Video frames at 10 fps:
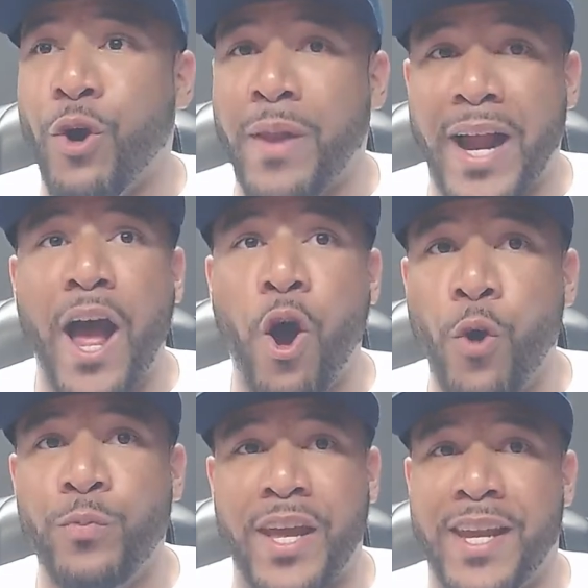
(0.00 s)
Like, I
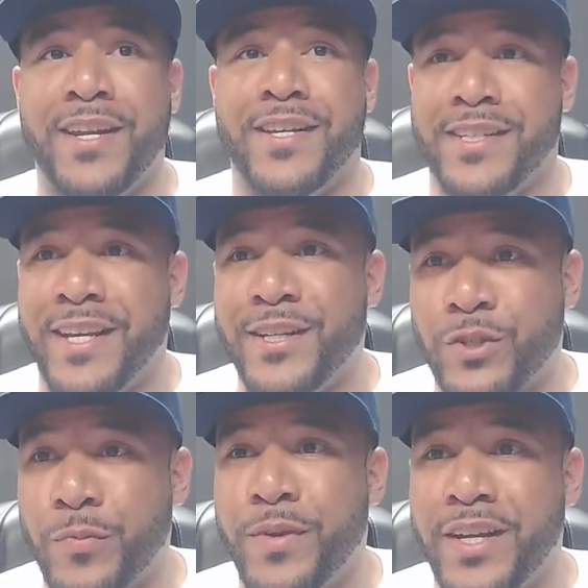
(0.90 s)
hope that he doesn't get
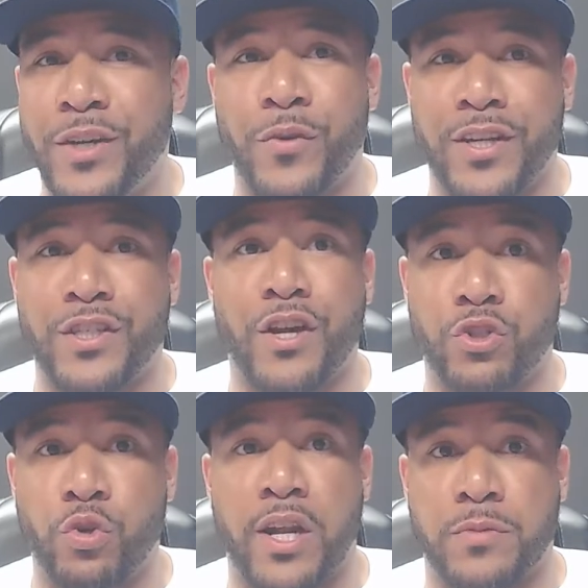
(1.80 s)
too big to where he starts
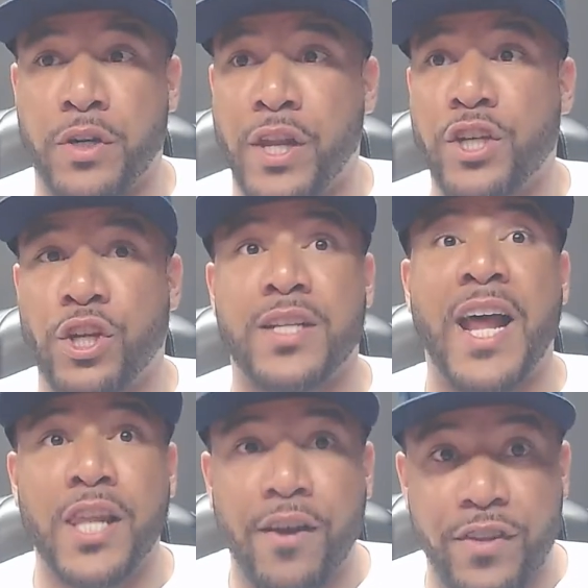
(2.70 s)
doing that as production, because I
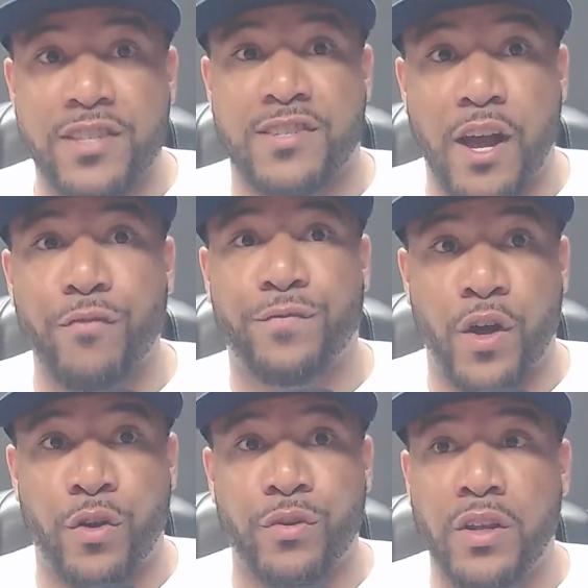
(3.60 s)
love the cell
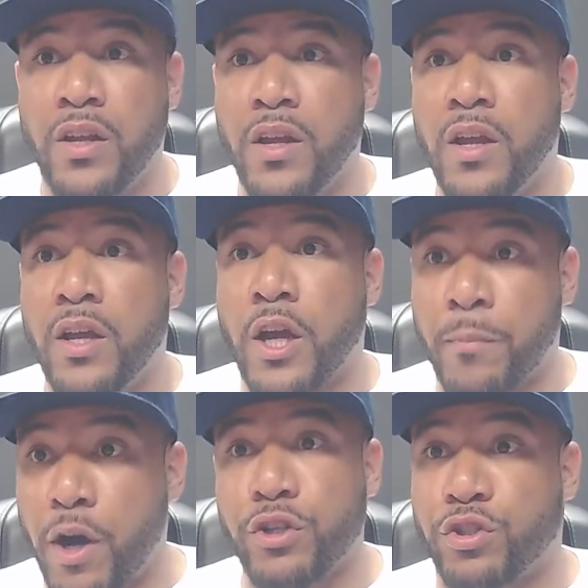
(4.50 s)
phone
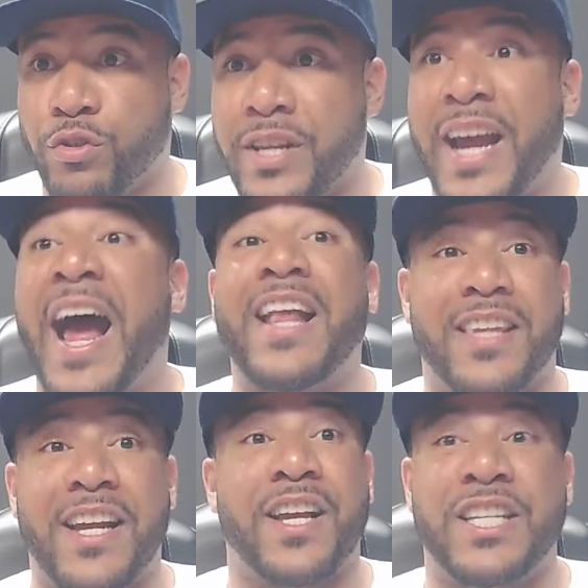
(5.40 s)
commercials. Like, I
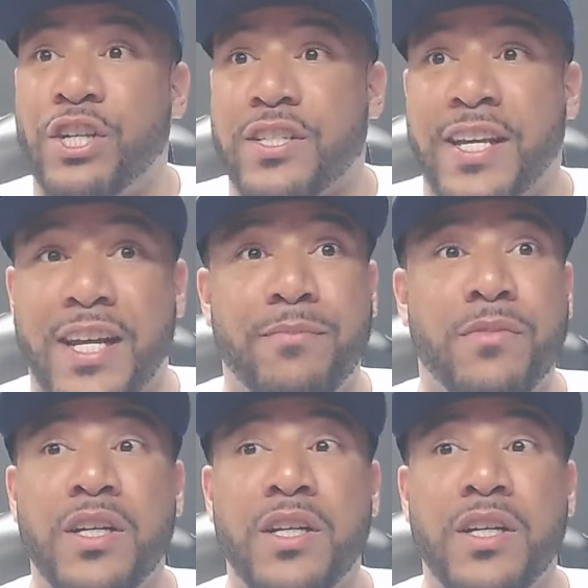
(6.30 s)
think it's just him